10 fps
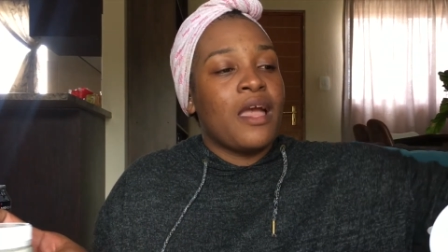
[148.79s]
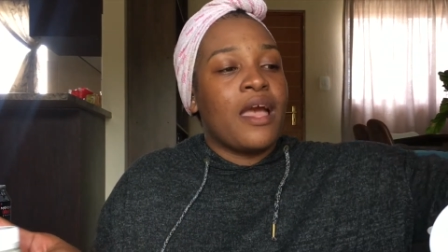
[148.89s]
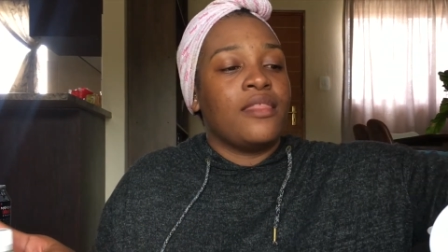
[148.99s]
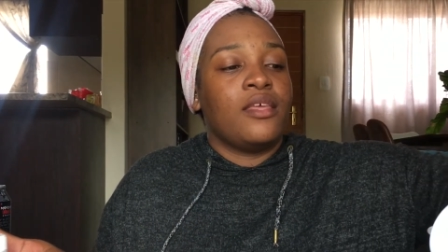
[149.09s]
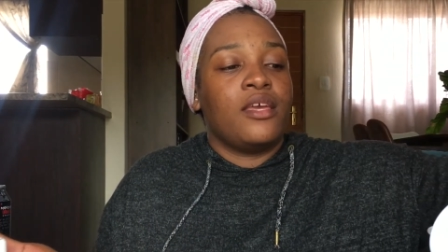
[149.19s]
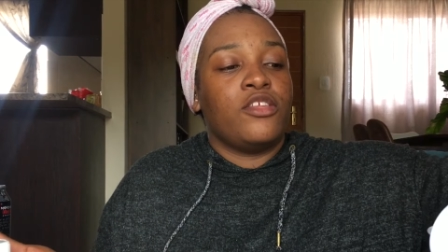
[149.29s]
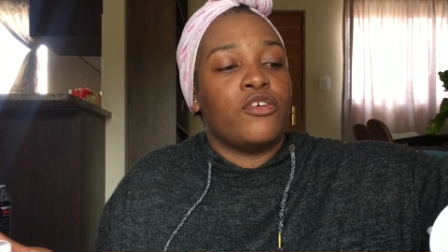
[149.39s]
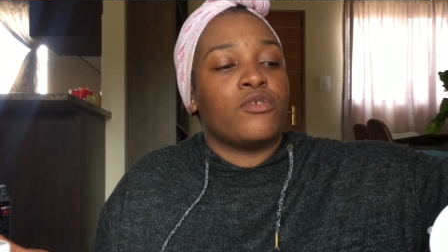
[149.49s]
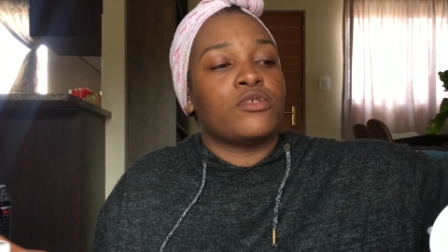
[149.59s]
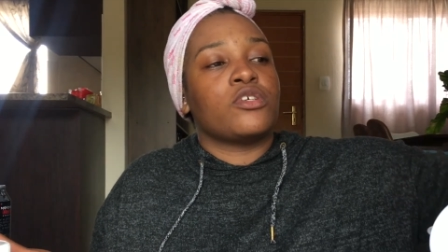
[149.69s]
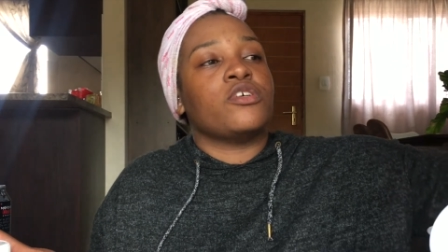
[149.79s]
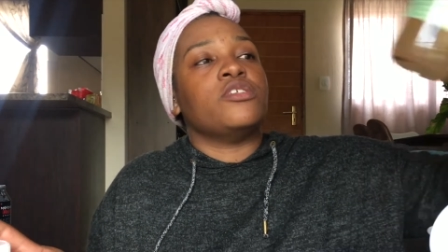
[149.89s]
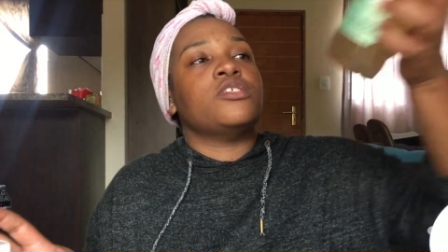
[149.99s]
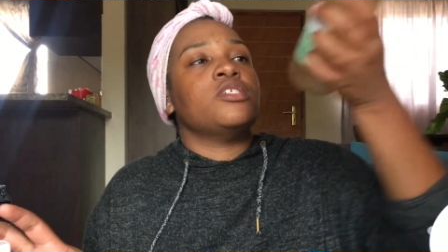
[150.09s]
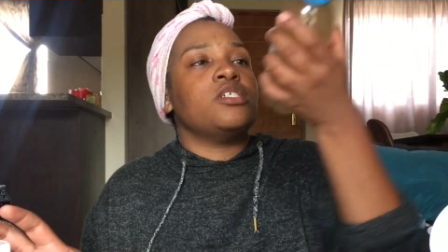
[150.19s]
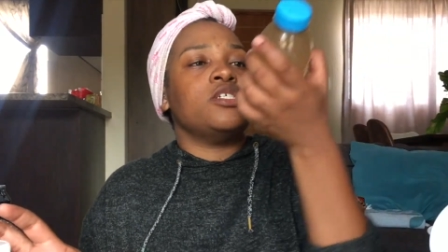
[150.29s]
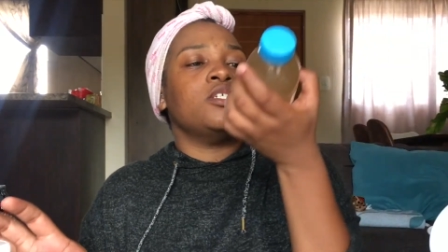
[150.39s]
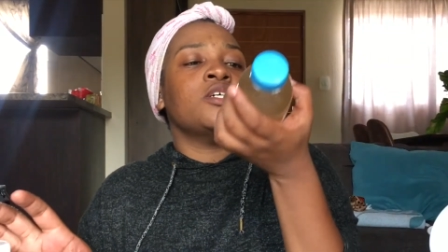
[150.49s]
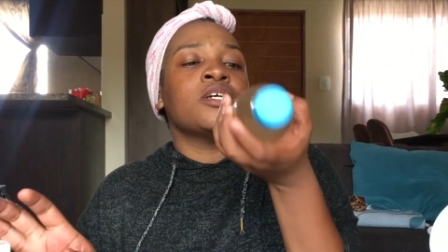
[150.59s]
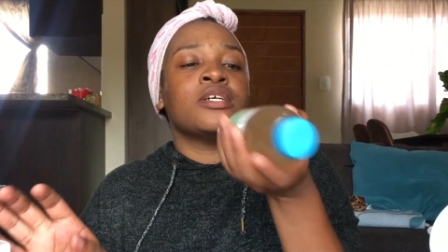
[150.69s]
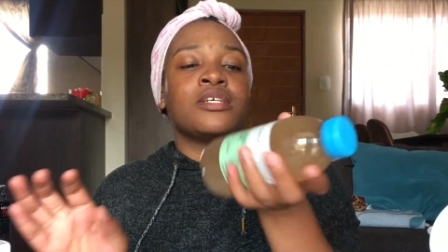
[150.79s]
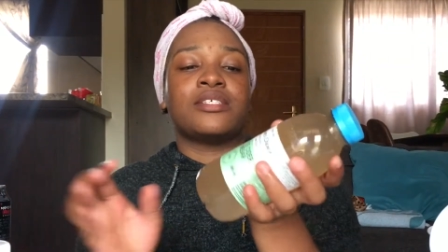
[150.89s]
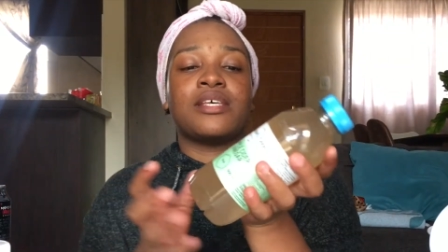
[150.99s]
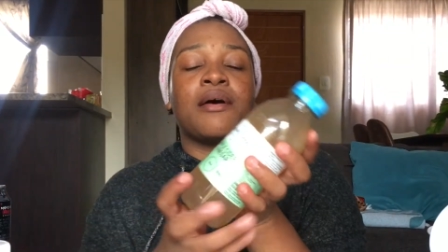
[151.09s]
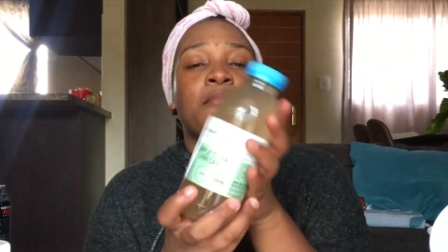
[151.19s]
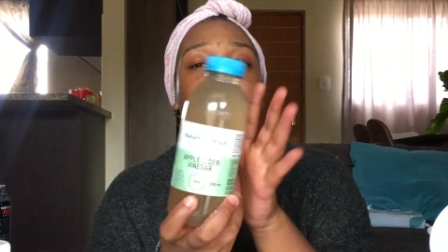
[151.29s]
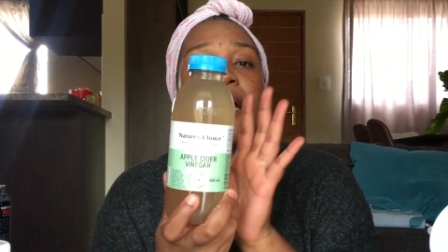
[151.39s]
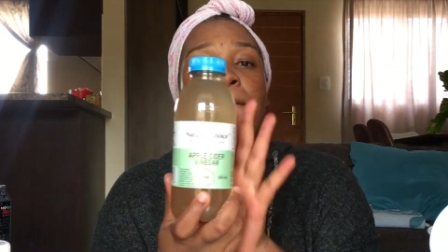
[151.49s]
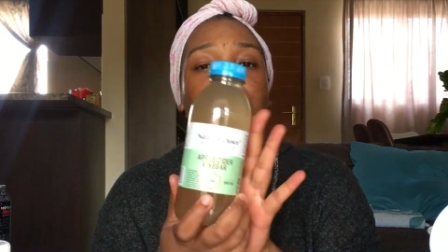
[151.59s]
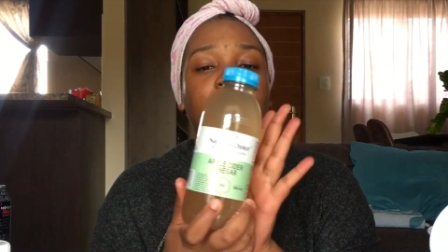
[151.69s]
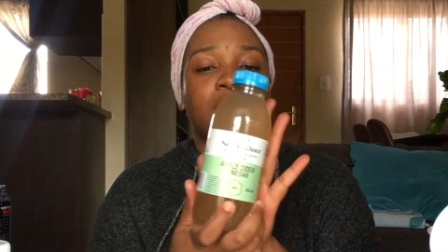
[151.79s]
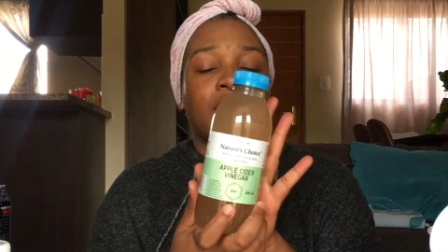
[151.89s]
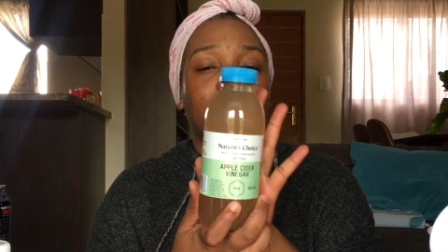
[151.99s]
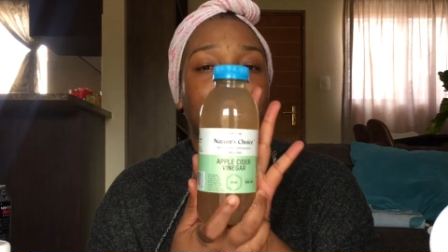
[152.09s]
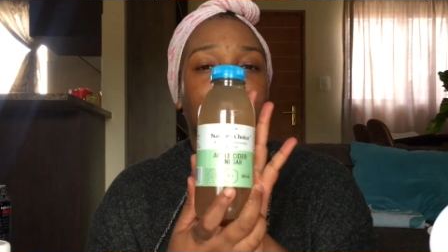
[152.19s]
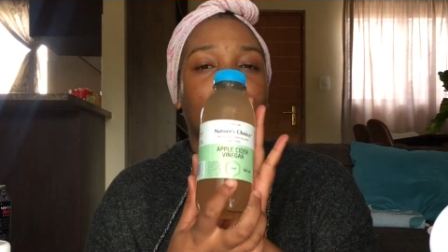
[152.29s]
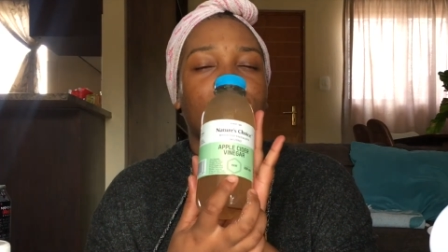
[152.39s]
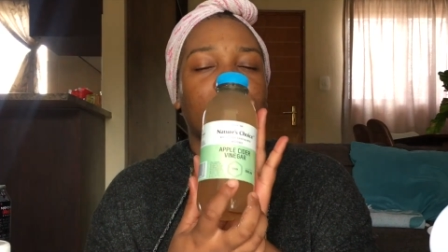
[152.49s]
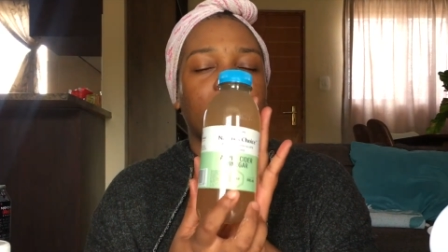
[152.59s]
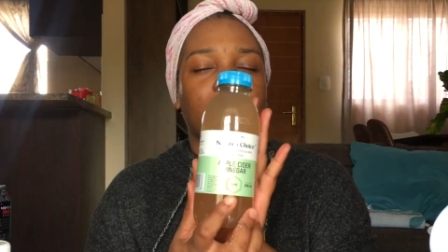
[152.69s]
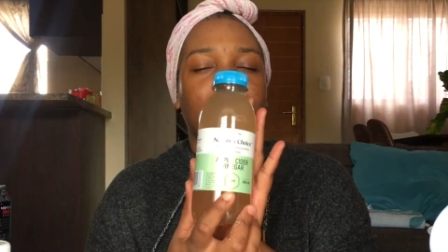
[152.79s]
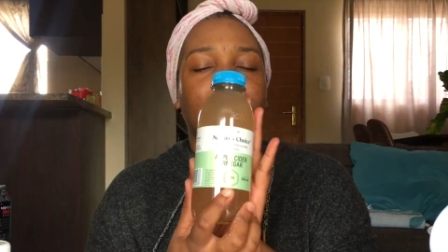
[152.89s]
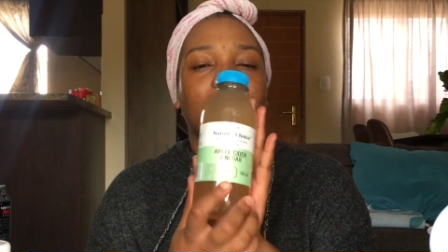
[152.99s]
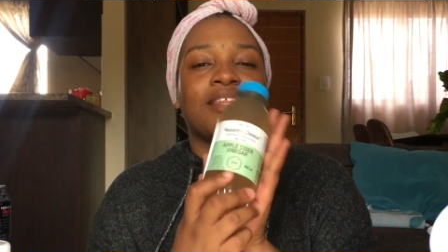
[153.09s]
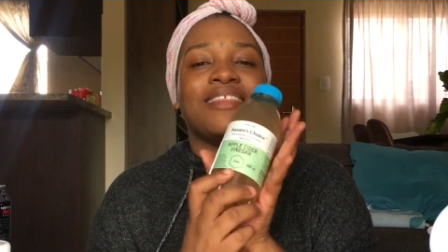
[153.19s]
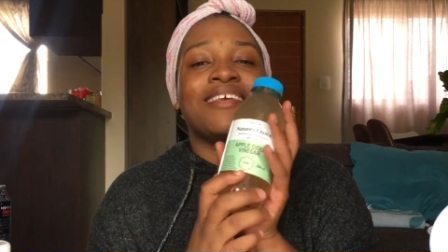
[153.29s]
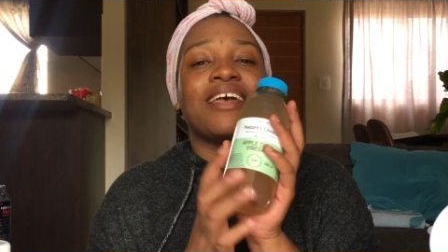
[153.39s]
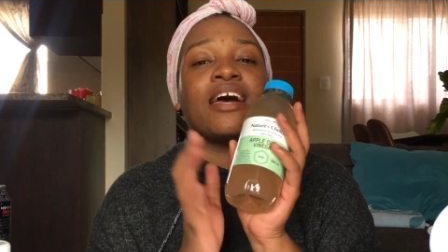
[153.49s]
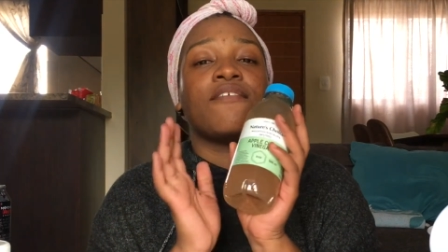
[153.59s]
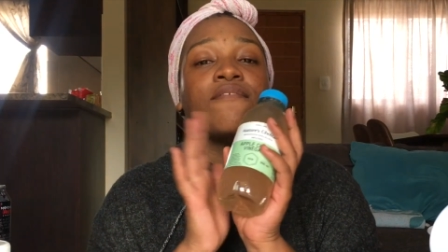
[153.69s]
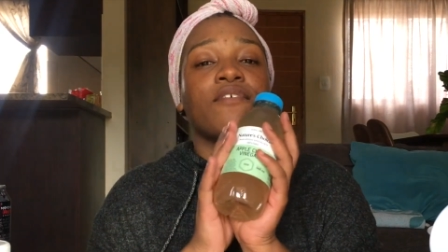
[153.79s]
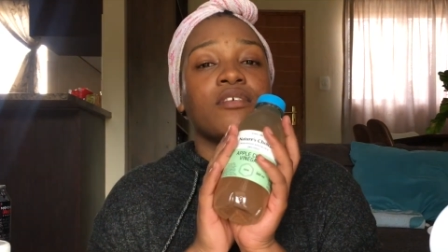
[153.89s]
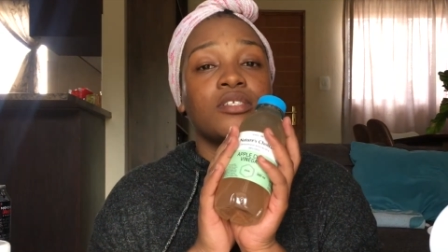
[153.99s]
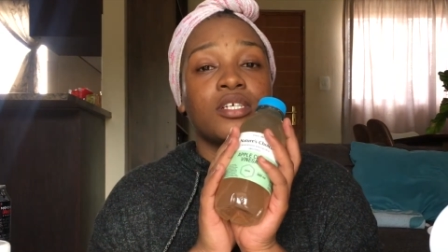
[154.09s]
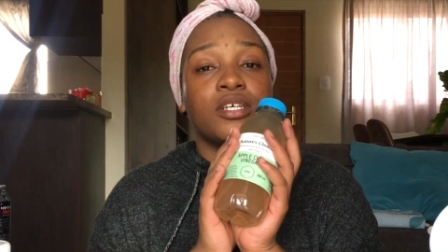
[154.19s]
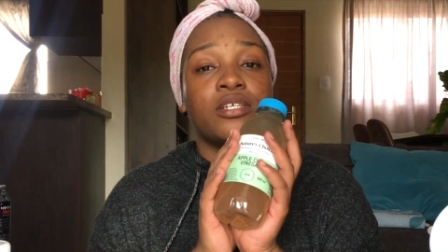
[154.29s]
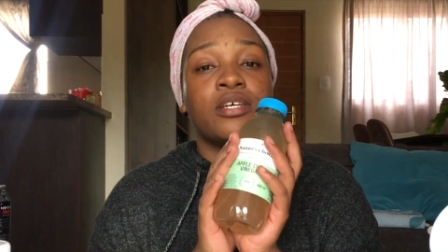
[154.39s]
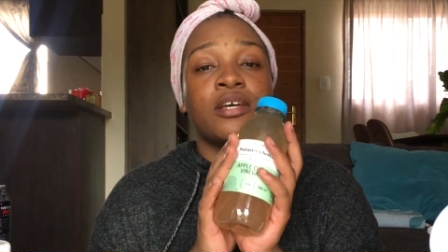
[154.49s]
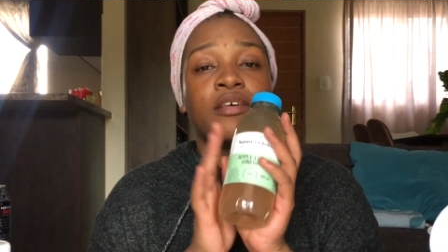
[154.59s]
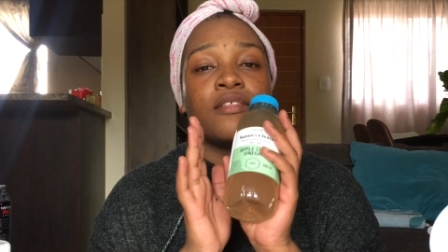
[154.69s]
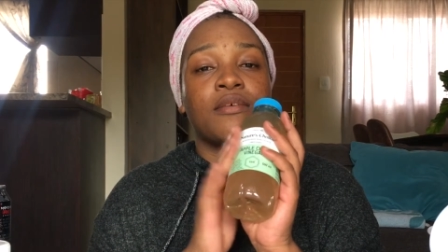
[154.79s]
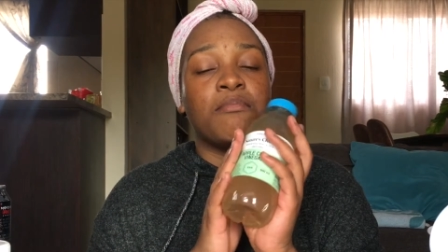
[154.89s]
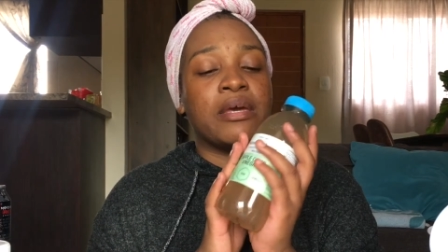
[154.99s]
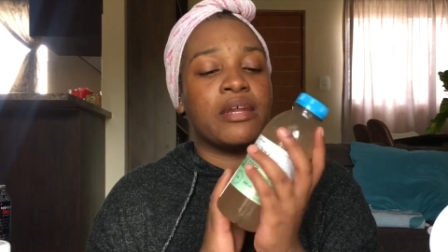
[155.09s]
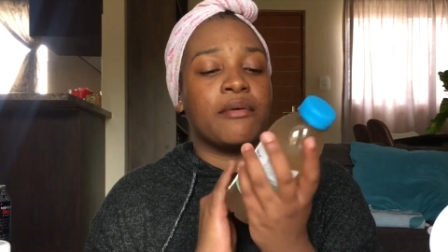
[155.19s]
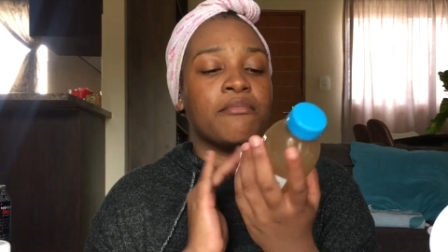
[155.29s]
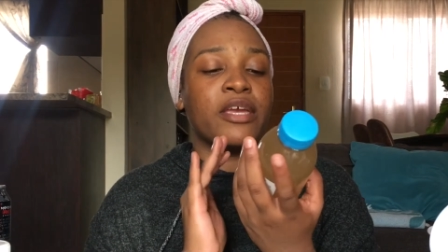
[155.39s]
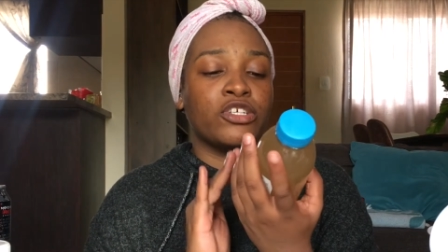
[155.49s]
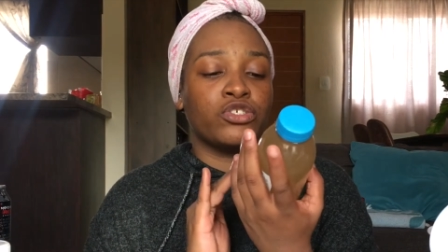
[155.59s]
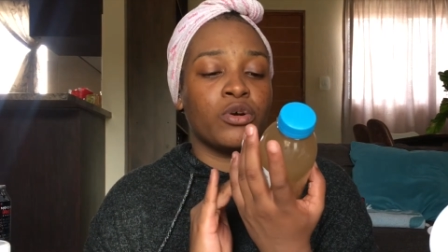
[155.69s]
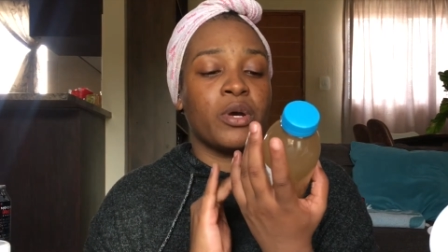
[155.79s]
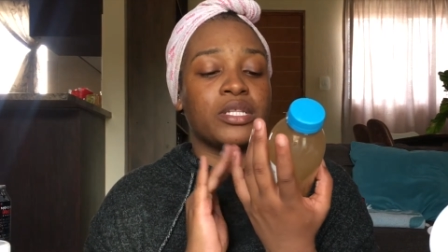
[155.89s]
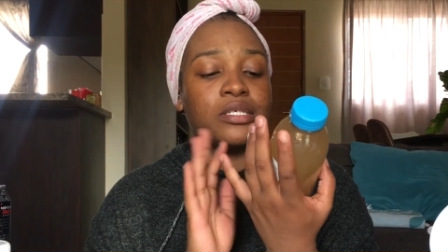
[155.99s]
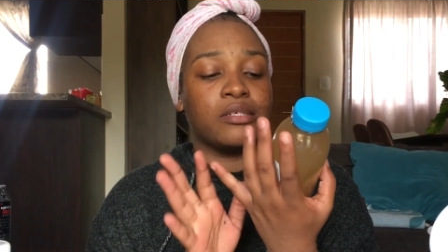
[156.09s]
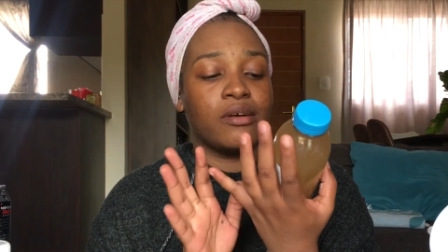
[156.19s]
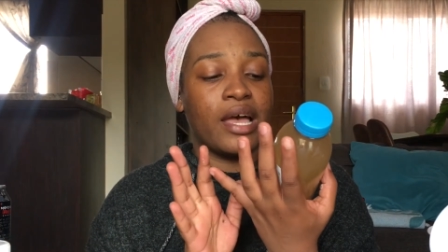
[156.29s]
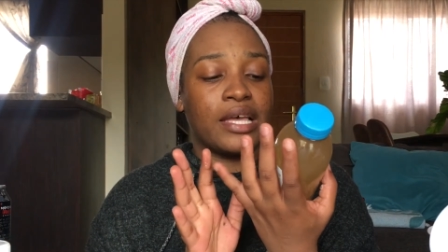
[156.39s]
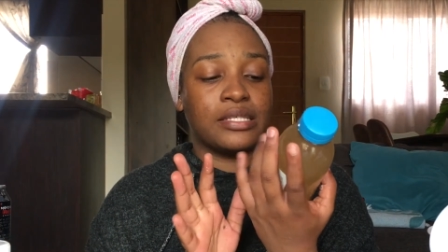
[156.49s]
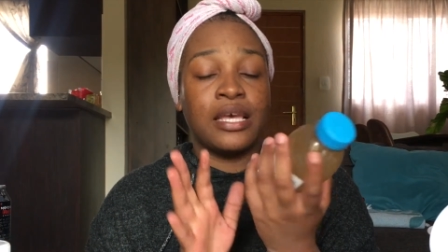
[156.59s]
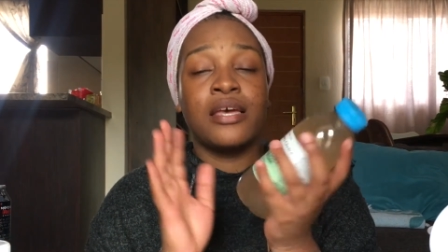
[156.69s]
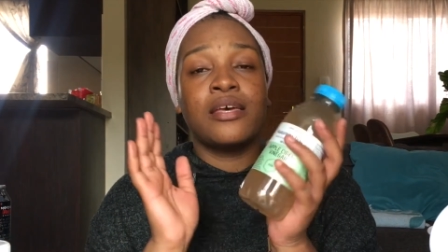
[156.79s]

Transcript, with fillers: And then you're also going to need some apple cider vinegar. The unfiltered, the better. Make sure it still has